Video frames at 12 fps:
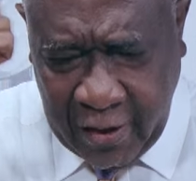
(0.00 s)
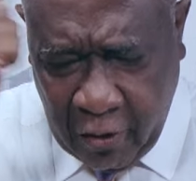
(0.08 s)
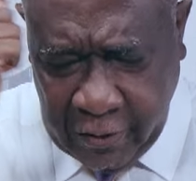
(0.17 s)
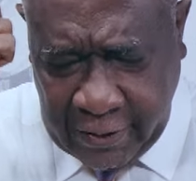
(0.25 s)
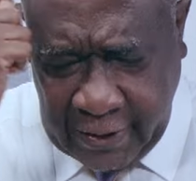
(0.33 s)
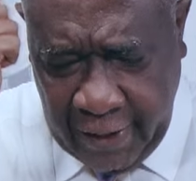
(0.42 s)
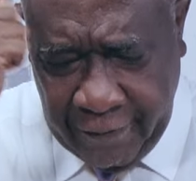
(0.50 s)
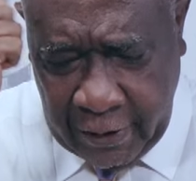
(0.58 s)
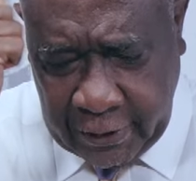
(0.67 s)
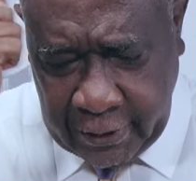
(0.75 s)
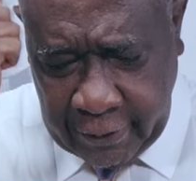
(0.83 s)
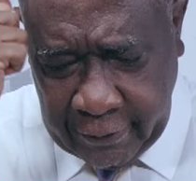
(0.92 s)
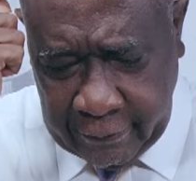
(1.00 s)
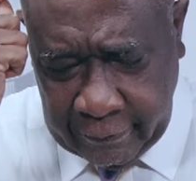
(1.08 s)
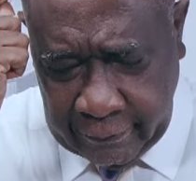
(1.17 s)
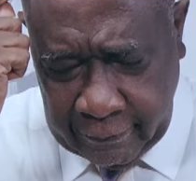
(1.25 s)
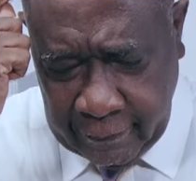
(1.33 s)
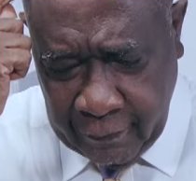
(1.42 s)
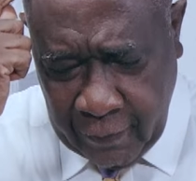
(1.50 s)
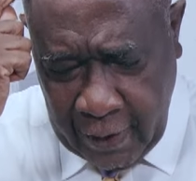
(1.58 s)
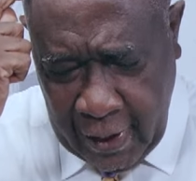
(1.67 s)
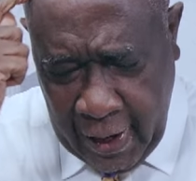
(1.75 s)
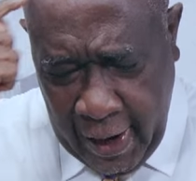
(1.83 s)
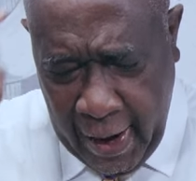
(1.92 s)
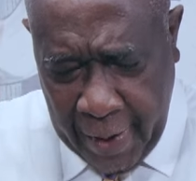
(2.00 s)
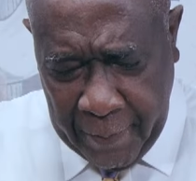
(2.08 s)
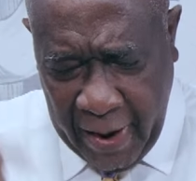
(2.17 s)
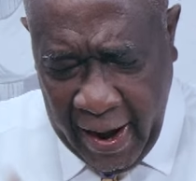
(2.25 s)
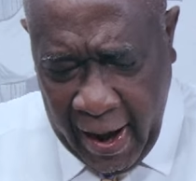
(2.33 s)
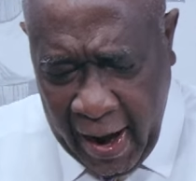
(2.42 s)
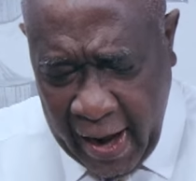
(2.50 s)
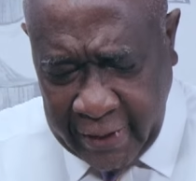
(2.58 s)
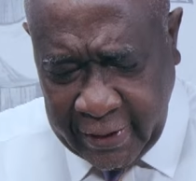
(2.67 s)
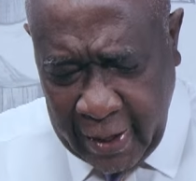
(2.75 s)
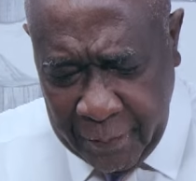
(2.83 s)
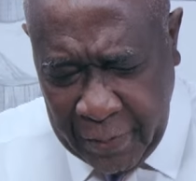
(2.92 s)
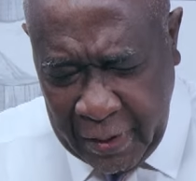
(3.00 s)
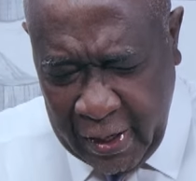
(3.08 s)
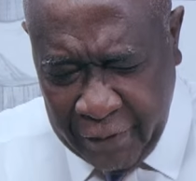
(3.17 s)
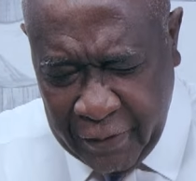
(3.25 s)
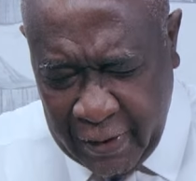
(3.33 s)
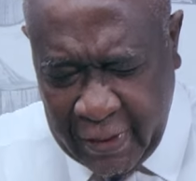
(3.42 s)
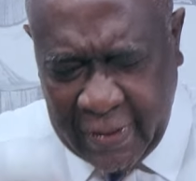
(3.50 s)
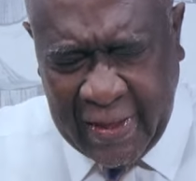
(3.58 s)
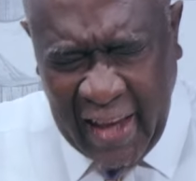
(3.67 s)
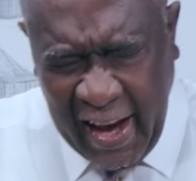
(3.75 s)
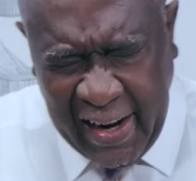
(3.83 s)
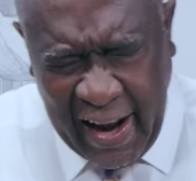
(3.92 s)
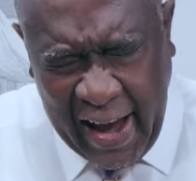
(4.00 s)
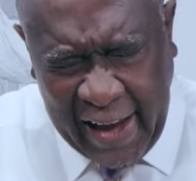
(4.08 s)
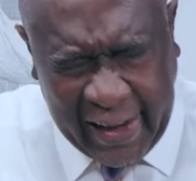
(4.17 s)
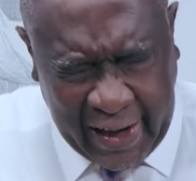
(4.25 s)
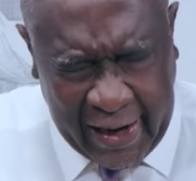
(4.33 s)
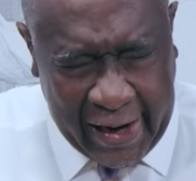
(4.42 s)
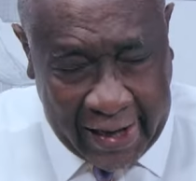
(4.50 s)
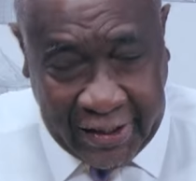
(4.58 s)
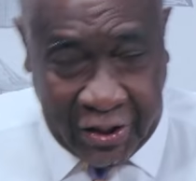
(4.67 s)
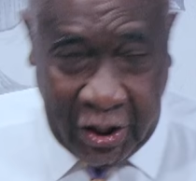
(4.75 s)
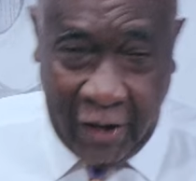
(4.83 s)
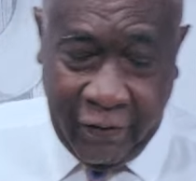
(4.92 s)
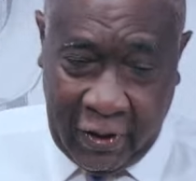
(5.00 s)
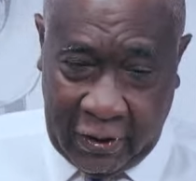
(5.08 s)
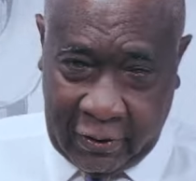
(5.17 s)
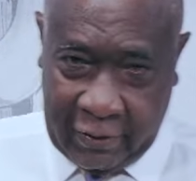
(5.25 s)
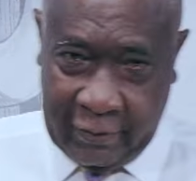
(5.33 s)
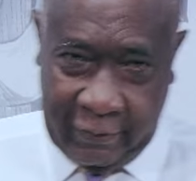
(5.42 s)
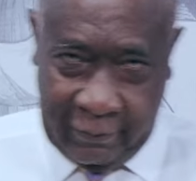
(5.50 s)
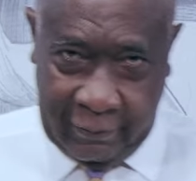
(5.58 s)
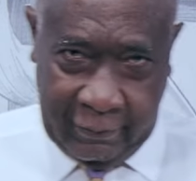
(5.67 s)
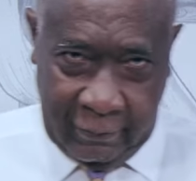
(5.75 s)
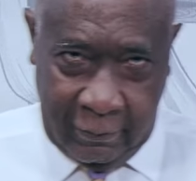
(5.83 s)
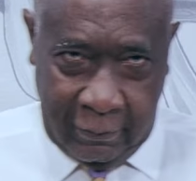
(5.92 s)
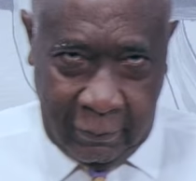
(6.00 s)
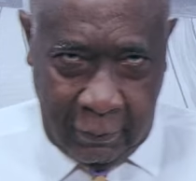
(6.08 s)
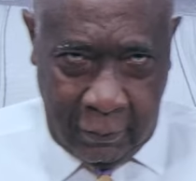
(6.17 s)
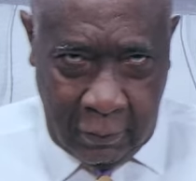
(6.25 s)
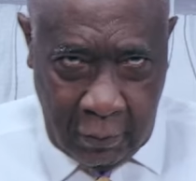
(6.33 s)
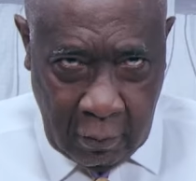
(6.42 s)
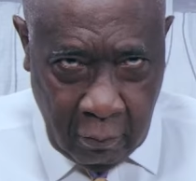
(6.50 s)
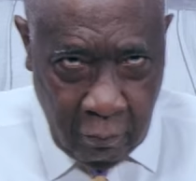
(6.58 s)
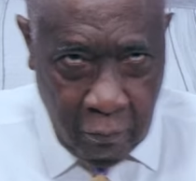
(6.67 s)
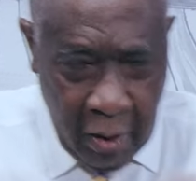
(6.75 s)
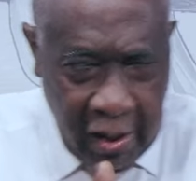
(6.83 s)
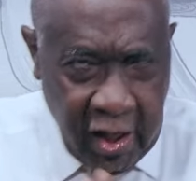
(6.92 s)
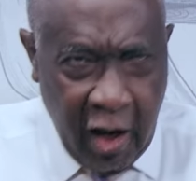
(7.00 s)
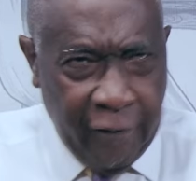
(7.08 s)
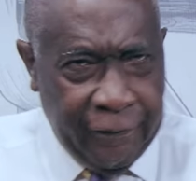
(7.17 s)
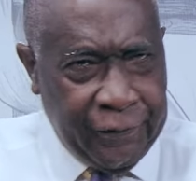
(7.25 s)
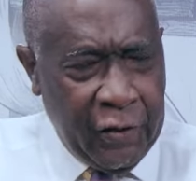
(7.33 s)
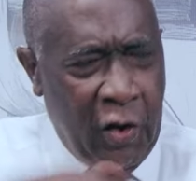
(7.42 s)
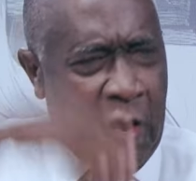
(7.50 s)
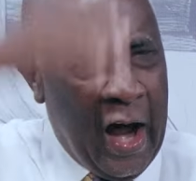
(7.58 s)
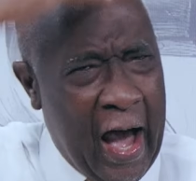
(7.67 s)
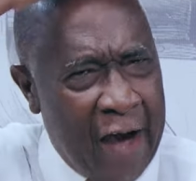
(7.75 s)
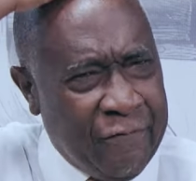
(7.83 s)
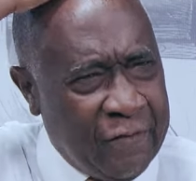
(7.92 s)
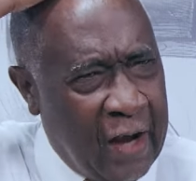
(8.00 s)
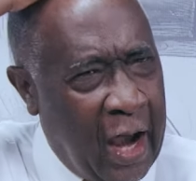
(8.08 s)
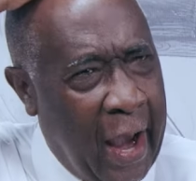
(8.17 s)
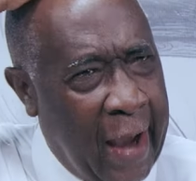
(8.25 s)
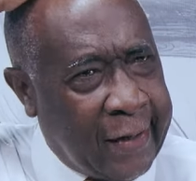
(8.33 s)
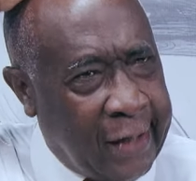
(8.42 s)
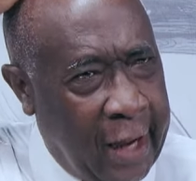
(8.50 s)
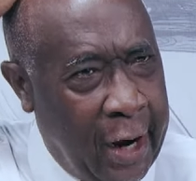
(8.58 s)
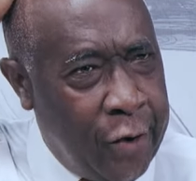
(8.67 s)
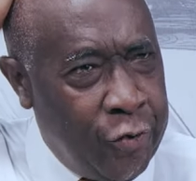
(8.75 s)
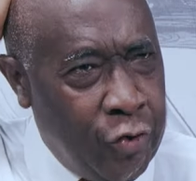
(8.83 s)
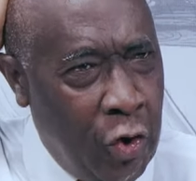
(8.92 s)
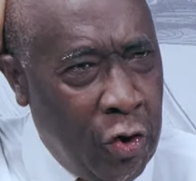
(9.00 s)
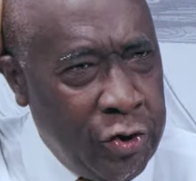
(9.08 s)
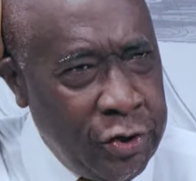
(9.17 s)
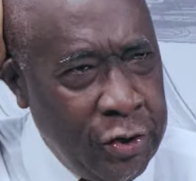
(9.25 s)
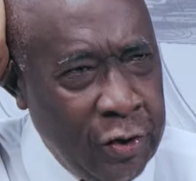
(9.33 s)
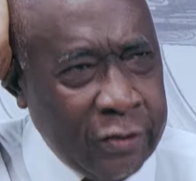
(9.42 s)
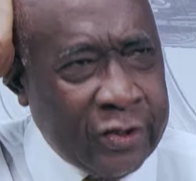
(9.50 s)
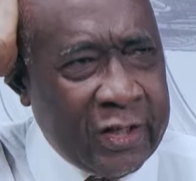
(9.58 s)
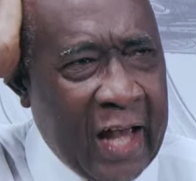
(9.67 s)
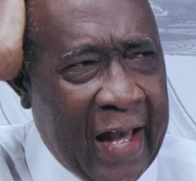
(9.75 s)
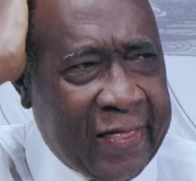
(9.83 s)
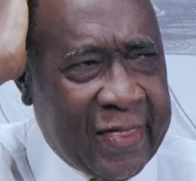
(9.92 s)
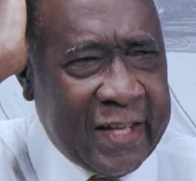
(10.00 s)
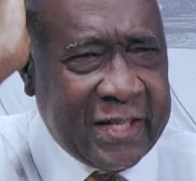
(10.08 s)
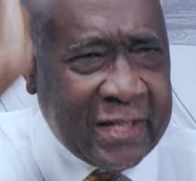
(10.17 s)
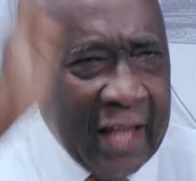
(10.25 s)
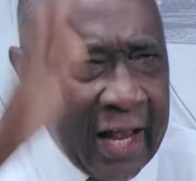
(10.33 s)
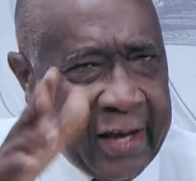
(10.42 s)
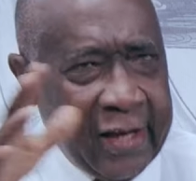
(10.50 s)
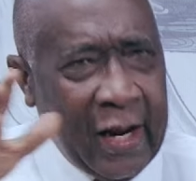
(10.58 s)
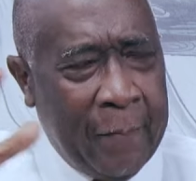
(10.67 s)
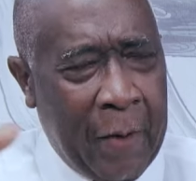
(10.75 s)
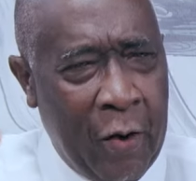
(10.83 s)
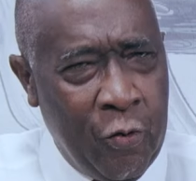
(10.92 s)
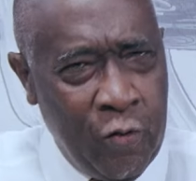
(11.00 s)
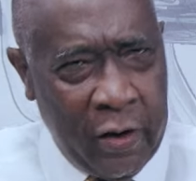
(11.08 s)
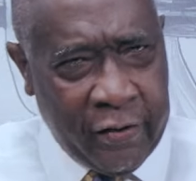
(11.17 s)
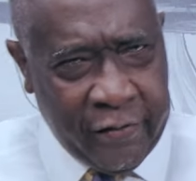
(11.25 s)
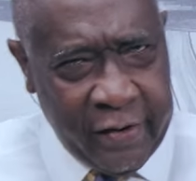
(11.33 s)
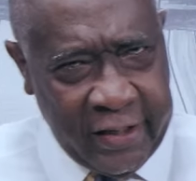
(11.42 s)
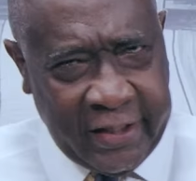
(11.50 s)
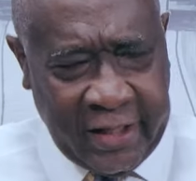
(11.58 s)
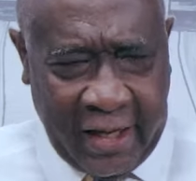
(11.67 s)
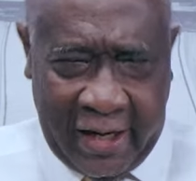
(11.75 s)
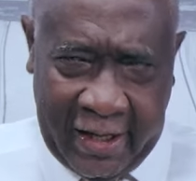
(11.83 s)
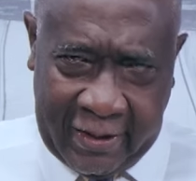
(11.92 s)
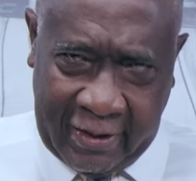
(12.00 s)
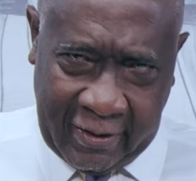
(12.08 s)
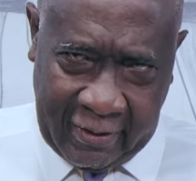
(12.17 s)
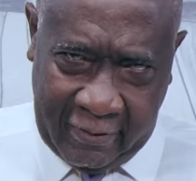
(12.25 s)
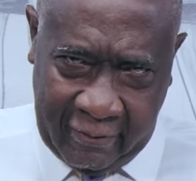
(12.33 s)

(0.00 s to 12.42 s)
conceive it and my heart can believe it, then I can achieve it. Many of you have an erroneous understanding about who a Christian is.